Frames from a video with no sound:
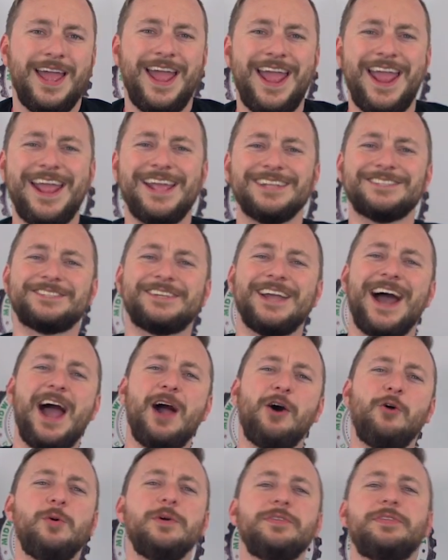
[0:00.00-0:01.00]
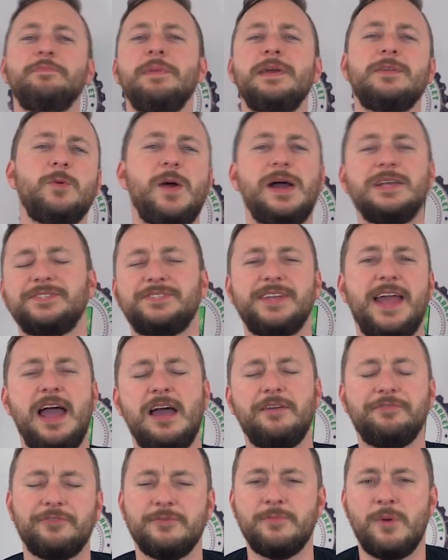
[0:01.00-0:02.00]
Hey, it's Kyle with Midwest
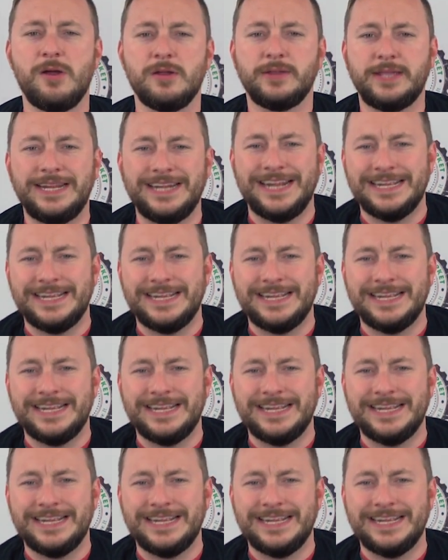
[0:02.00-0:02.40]
Aftermarket,